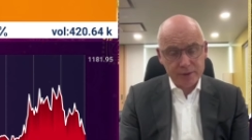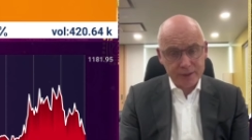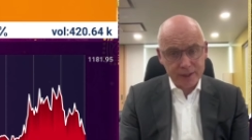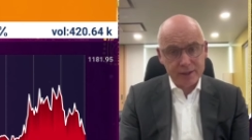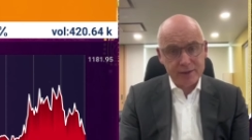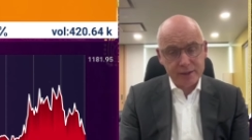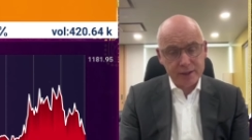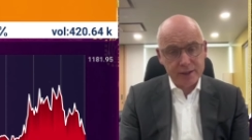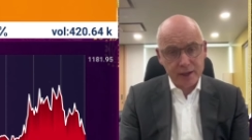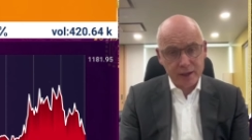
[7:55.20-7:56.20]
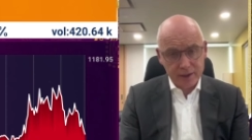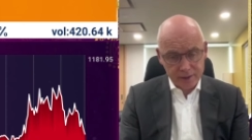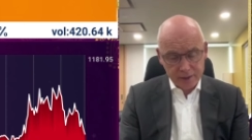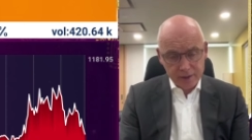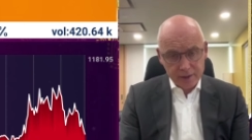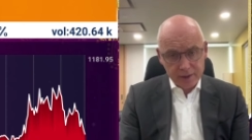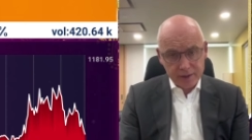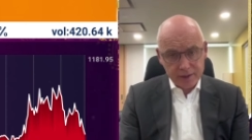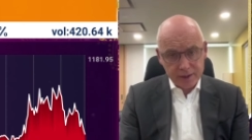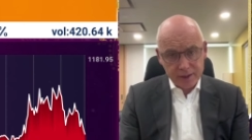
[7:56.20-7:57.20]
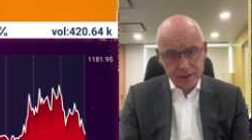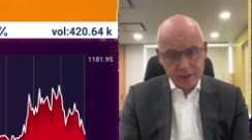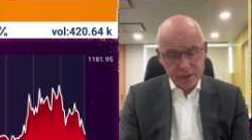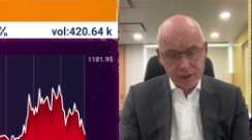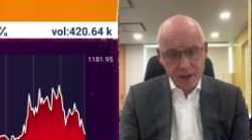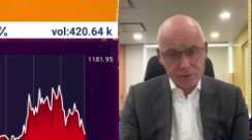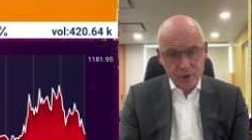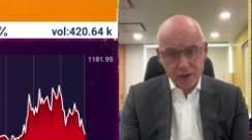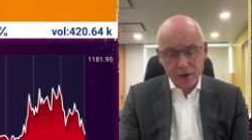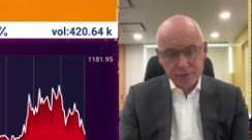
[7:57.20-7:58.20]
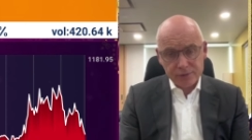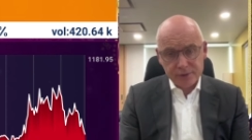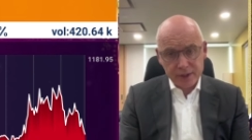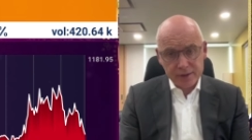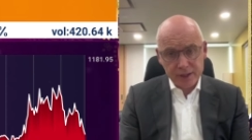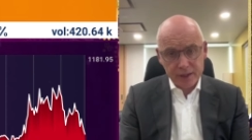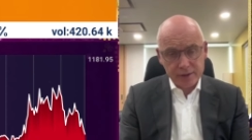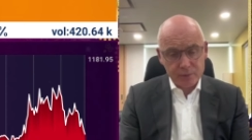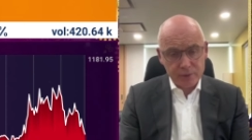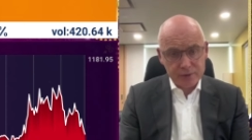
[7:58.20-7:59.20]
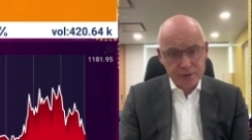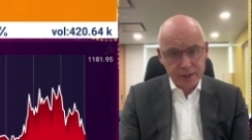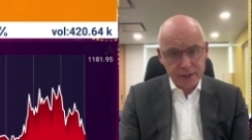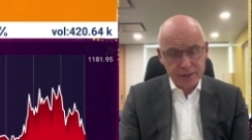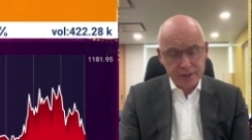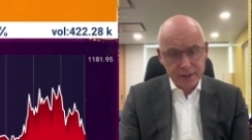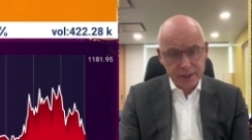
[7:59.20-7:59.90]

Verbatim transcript: underneath the runoff that we've seen